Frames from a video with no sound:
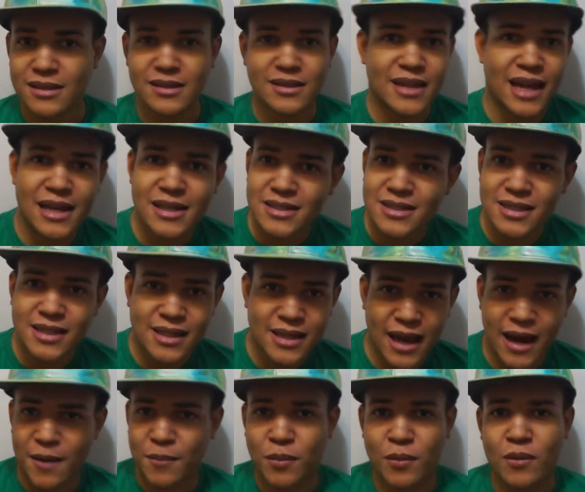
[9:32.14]

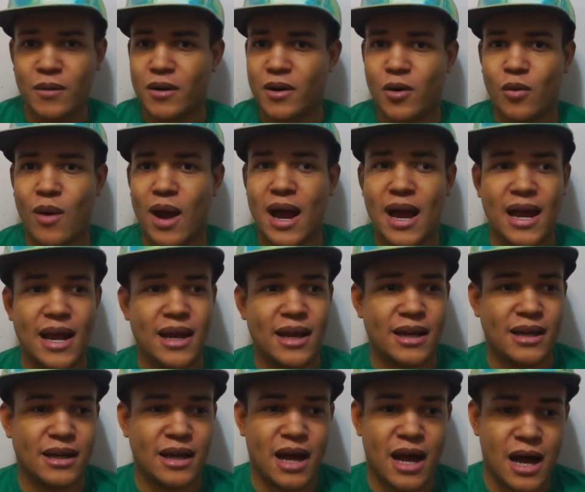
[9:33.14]
Casey, April, and
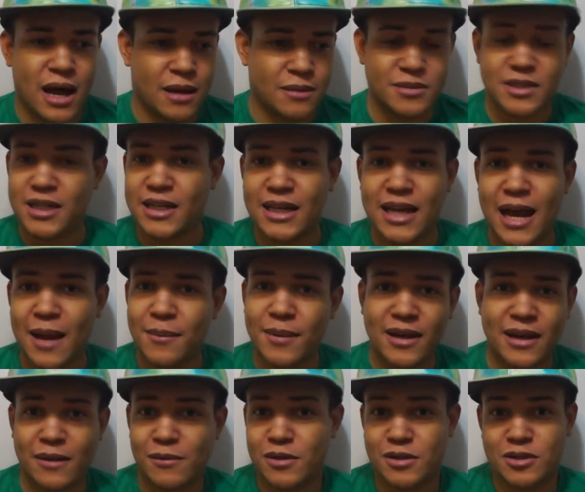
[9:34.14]
Karai, um,
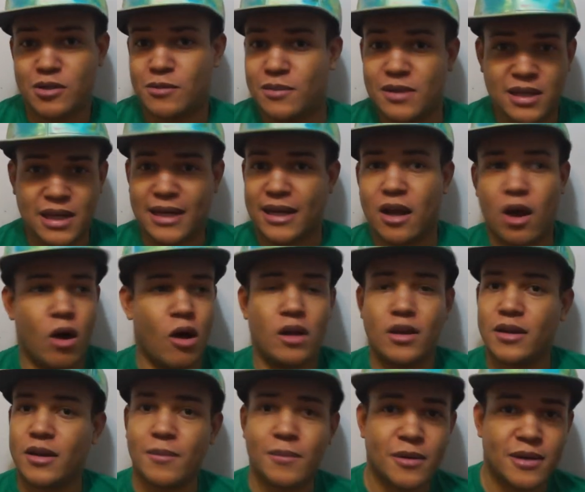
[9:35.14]
Shinigami, I would assume, like,
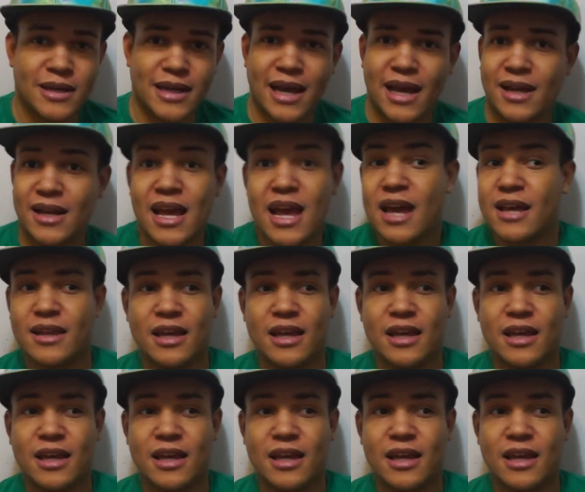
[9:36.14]
all of them are dead.